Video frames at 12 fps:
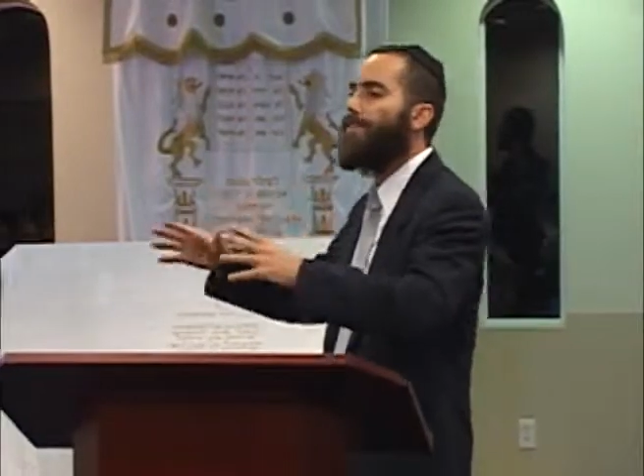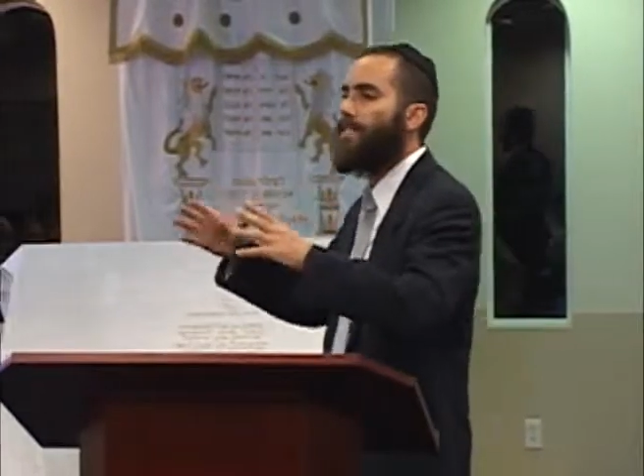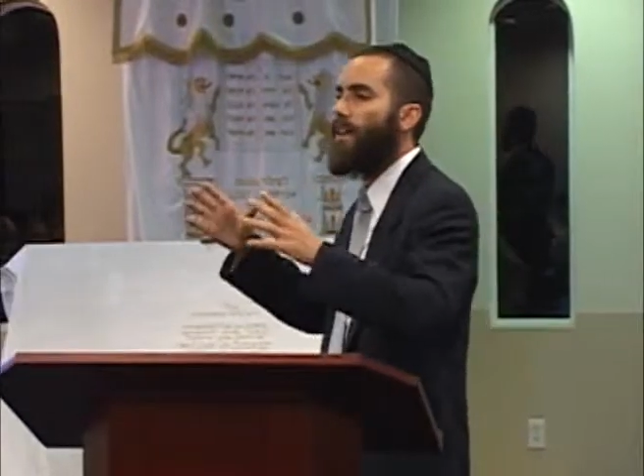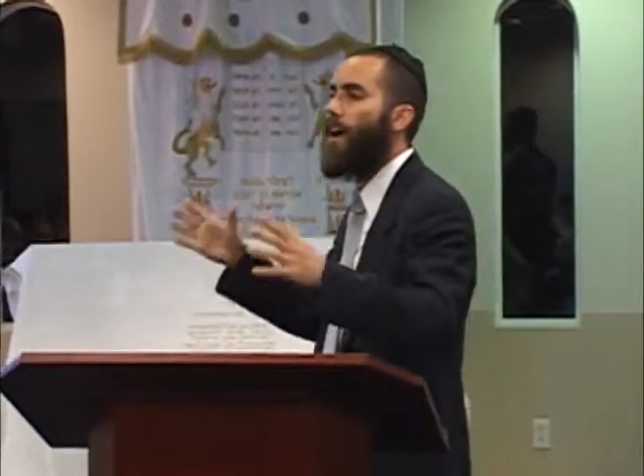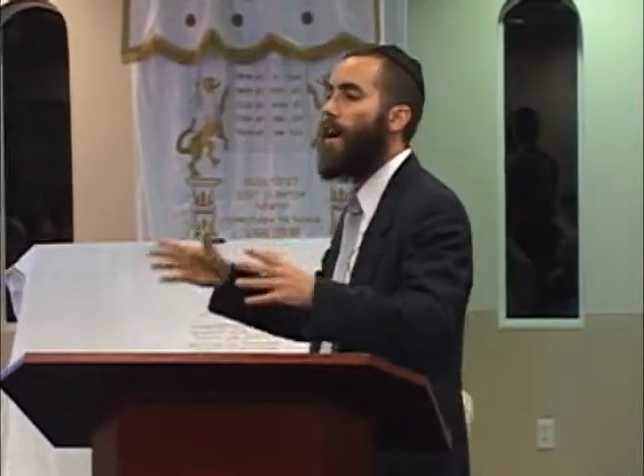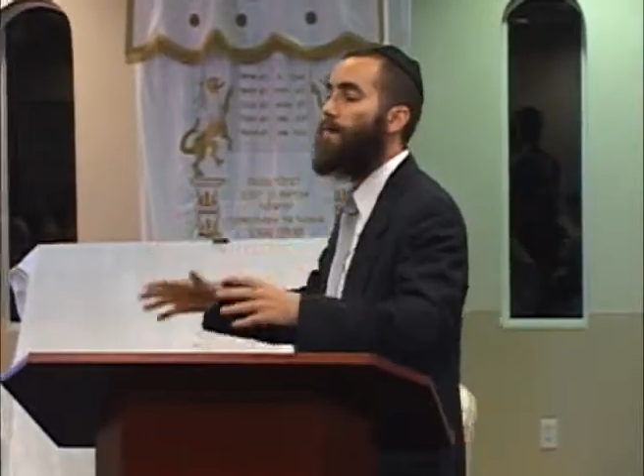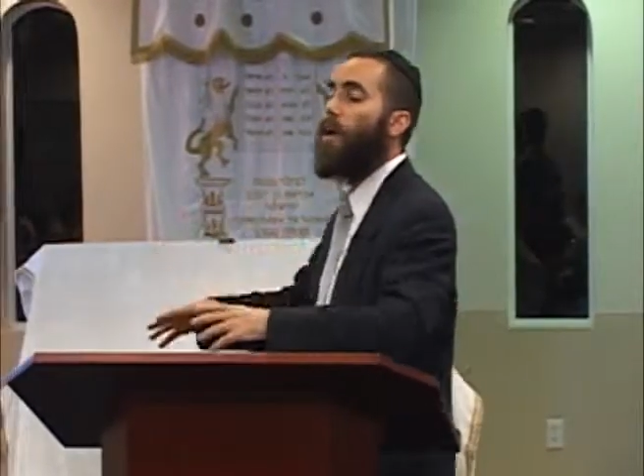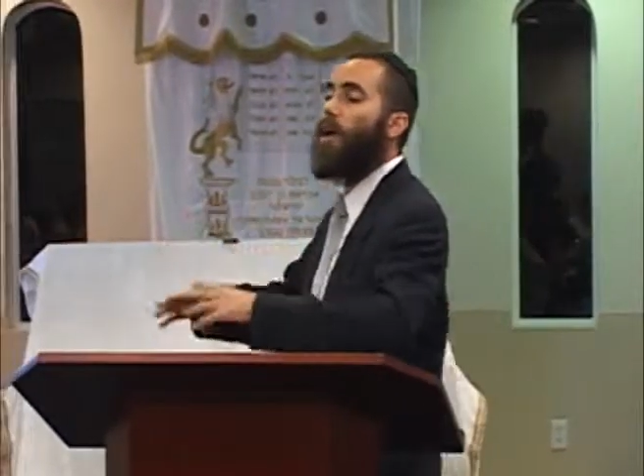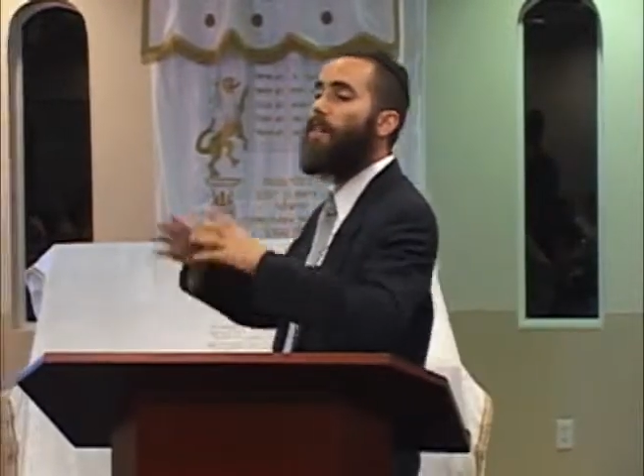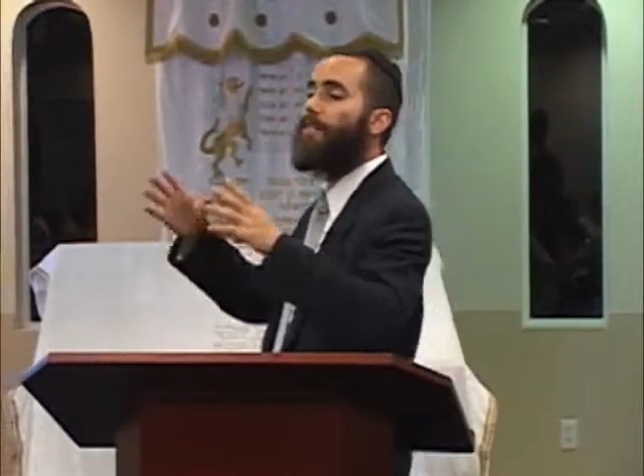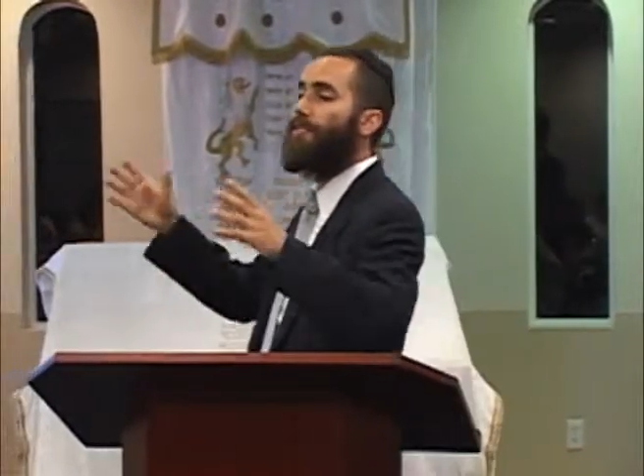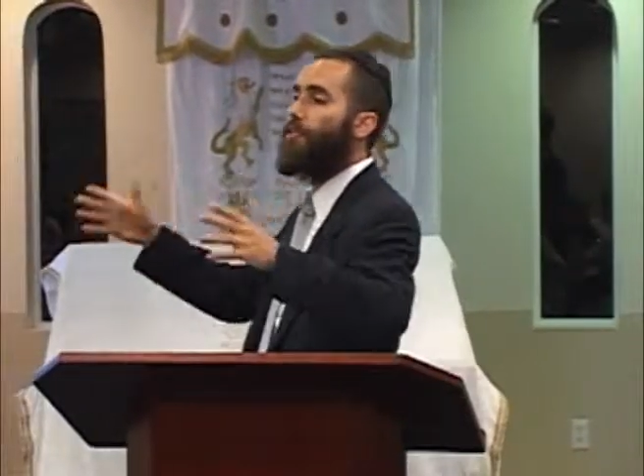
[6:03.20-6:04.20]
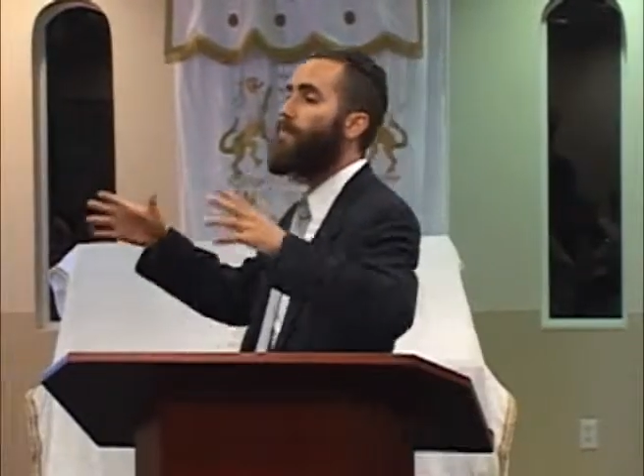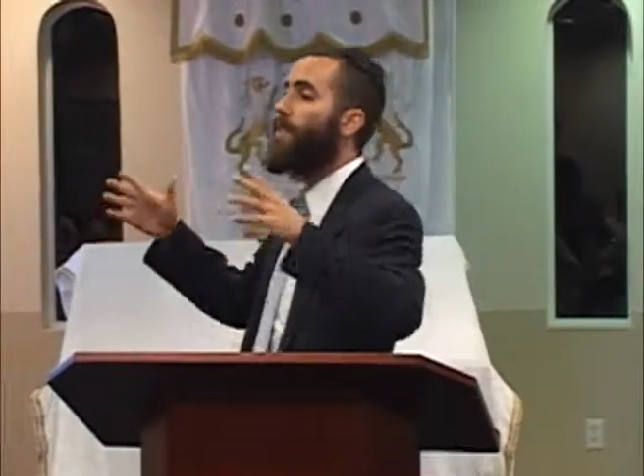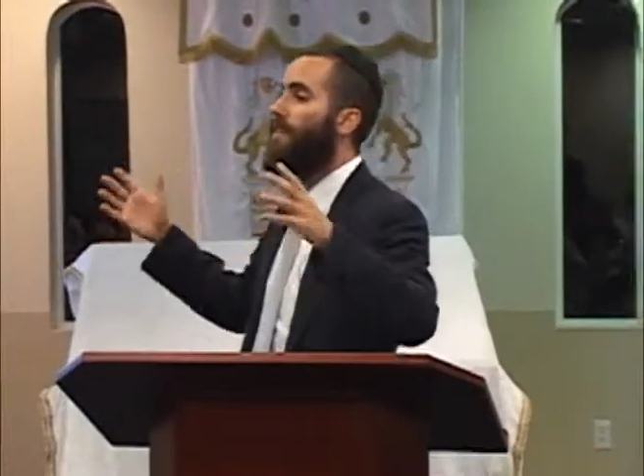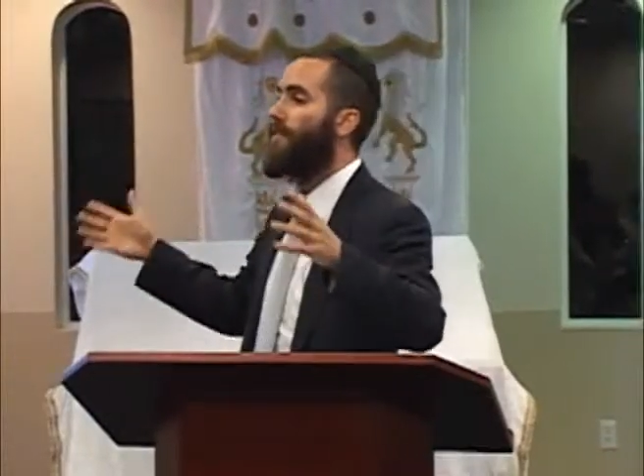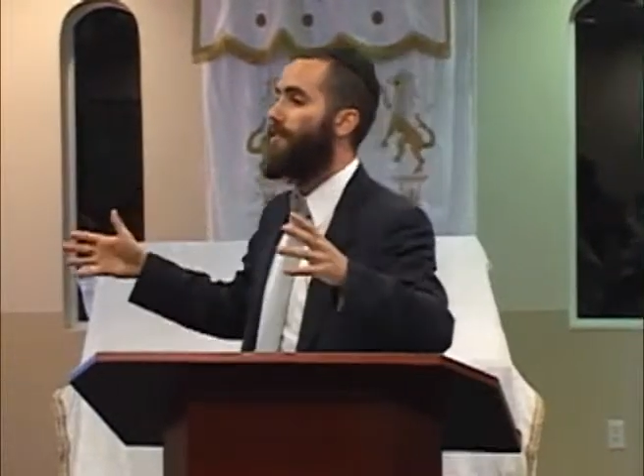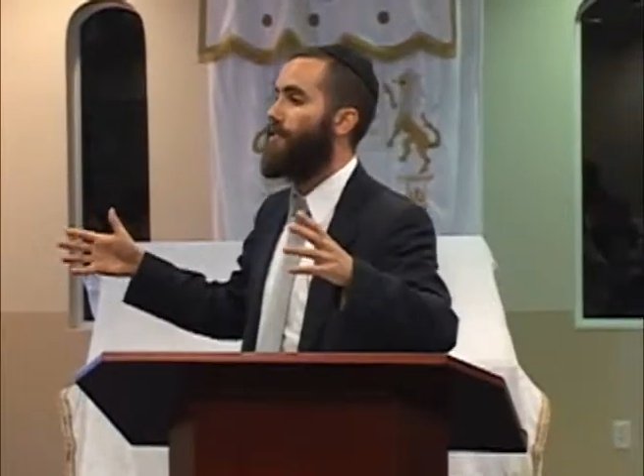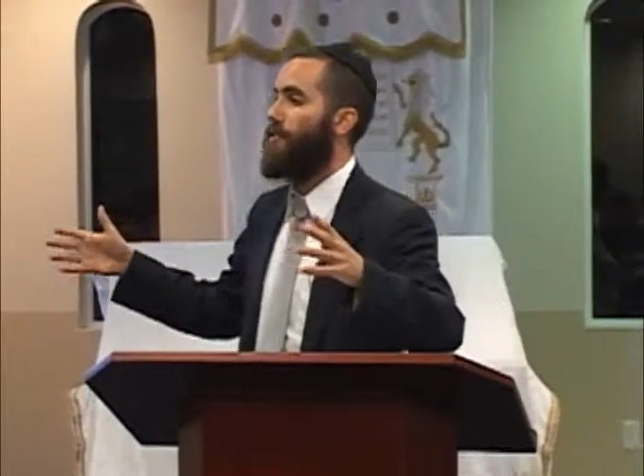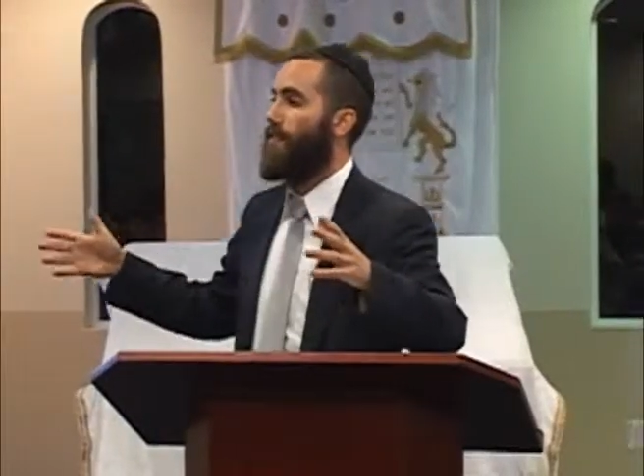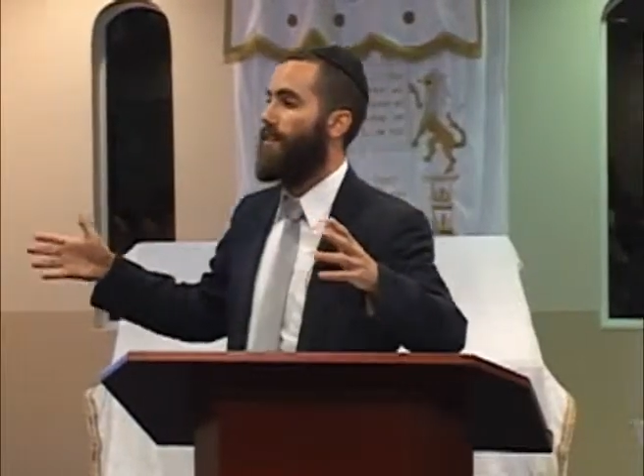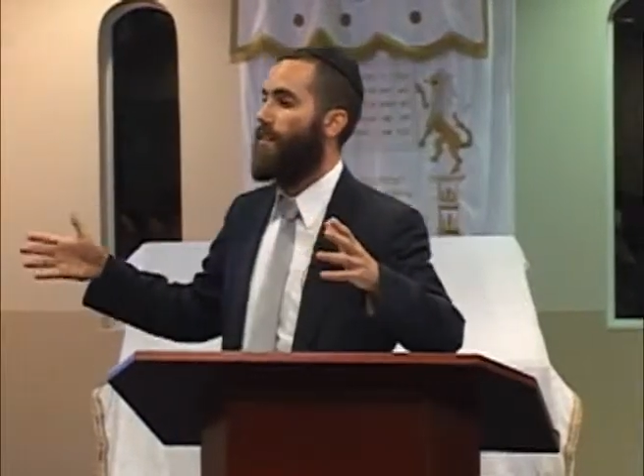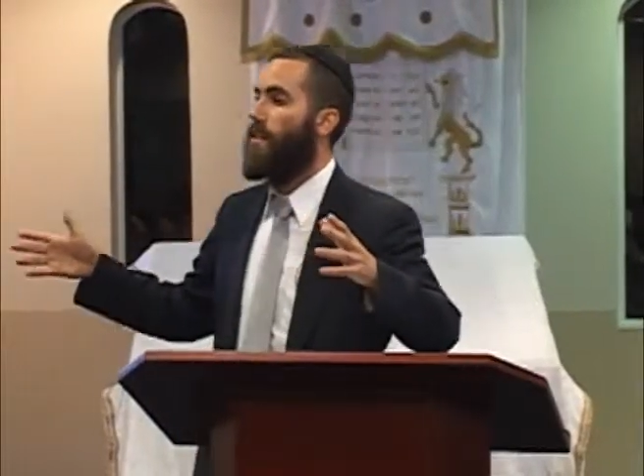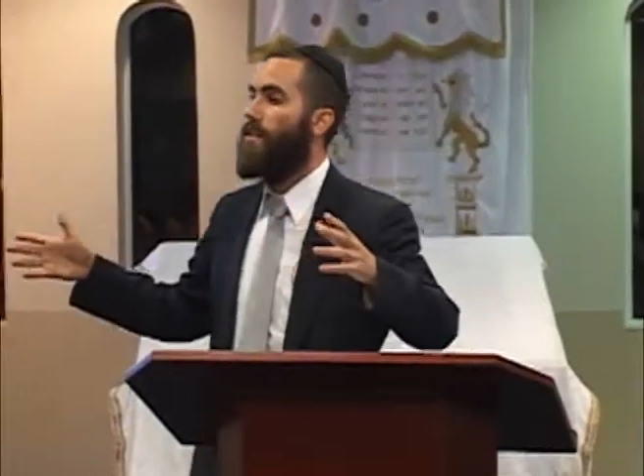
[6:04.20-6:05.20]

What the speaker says: of time, all of human history,